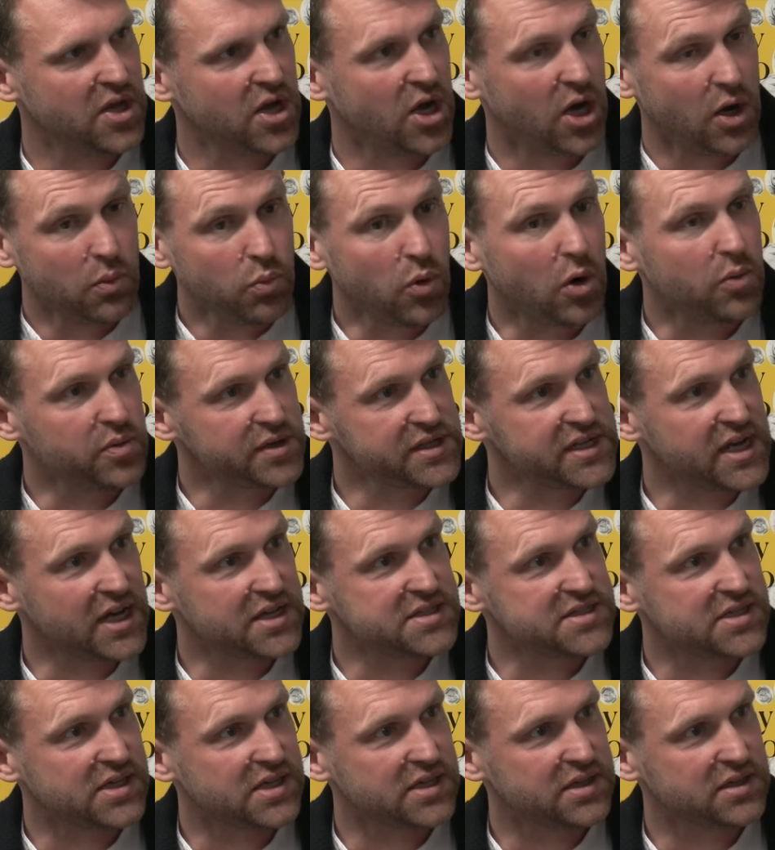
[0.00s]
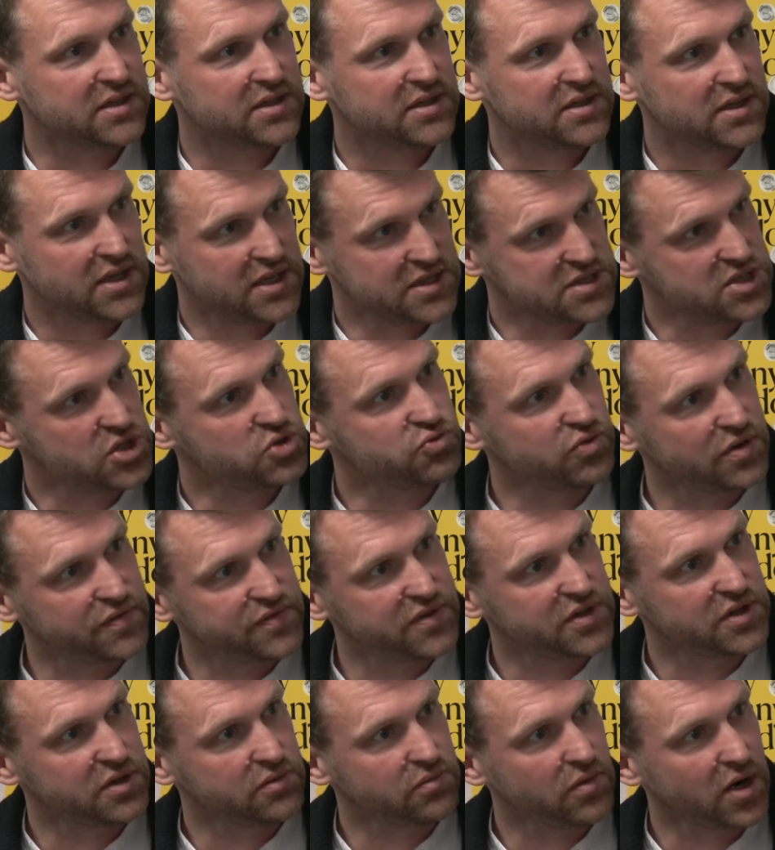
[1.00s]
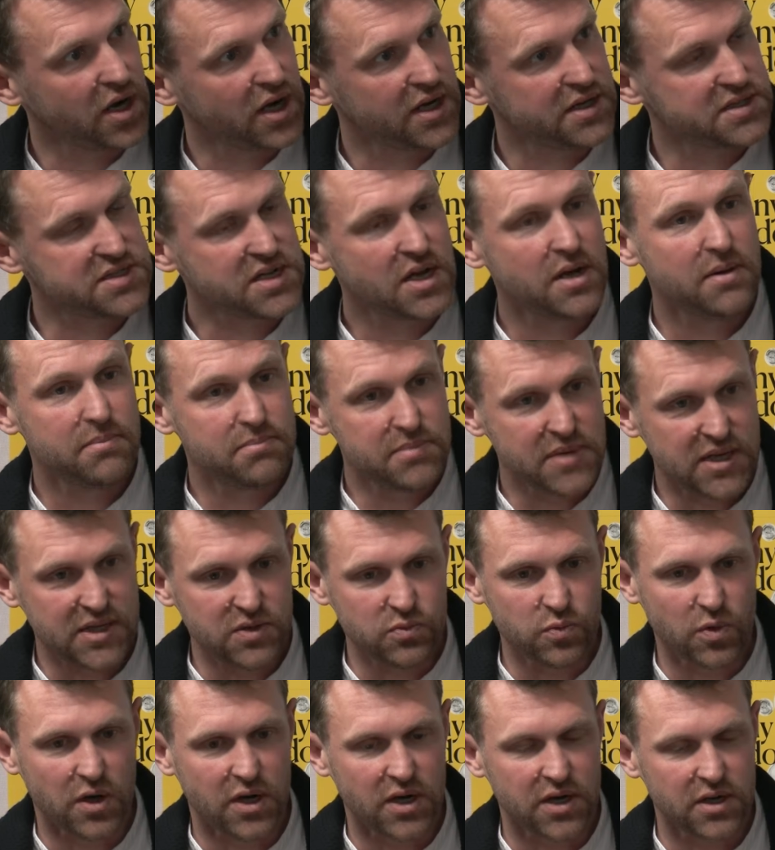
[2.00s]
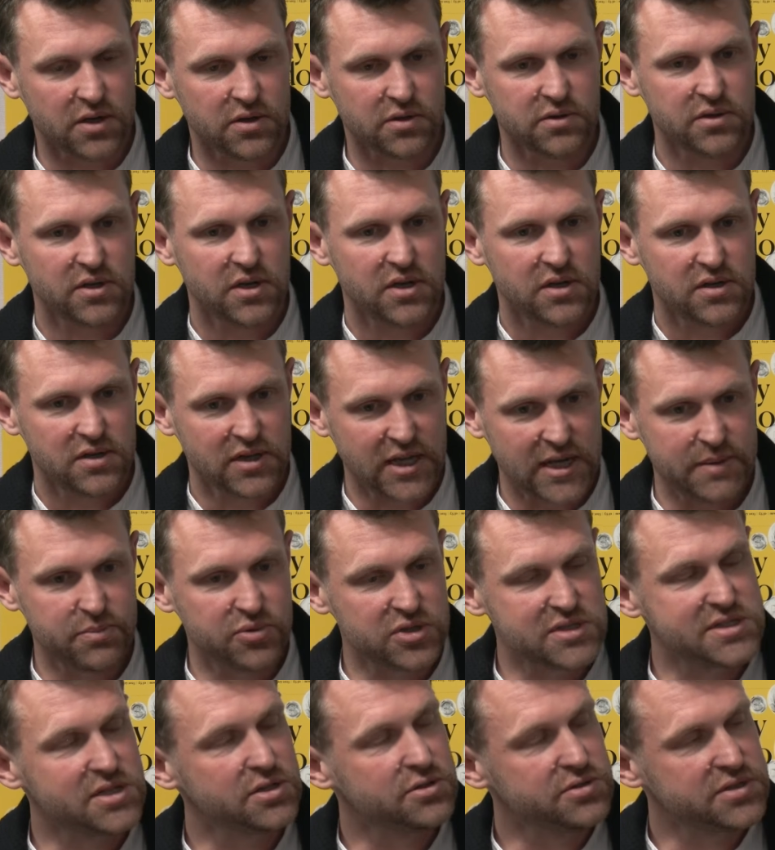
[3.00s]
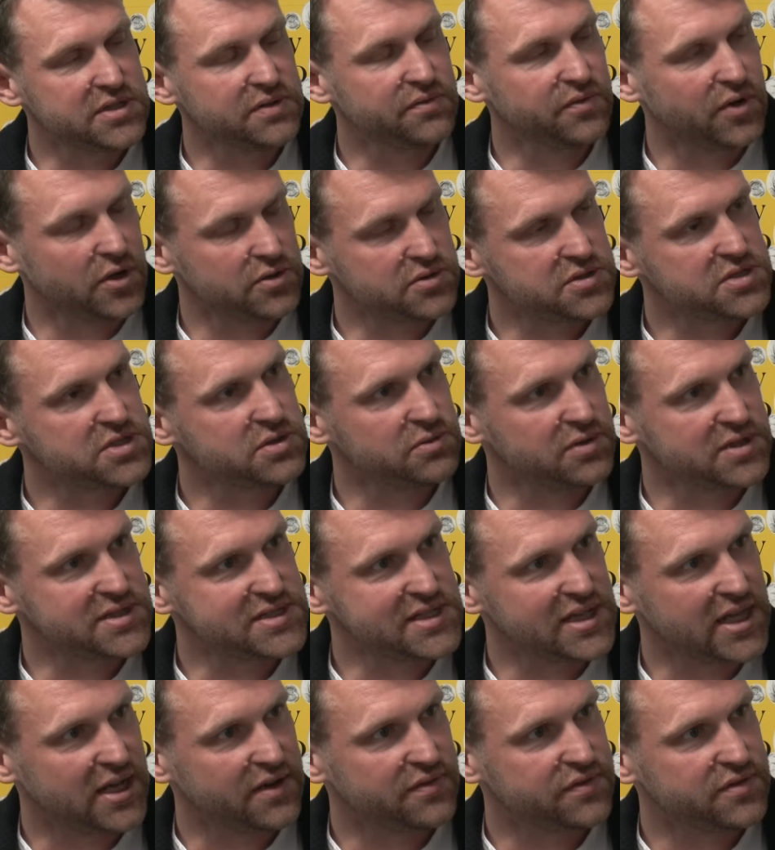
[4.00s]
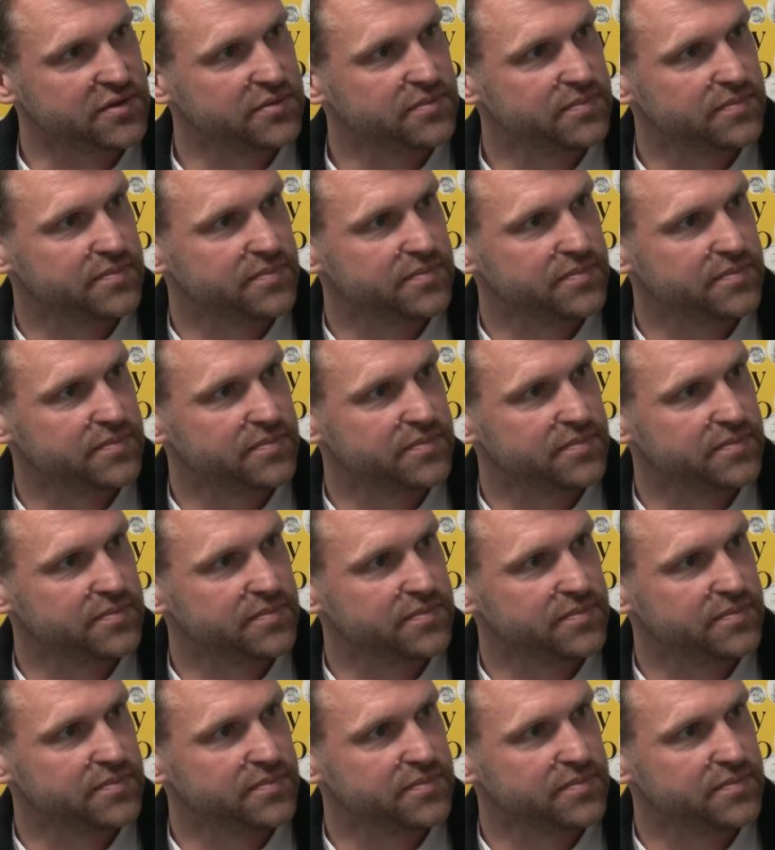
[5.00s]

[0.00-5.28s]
And what we're getting is a drift to the right. Meanwhile, Labour is losing votes to its left.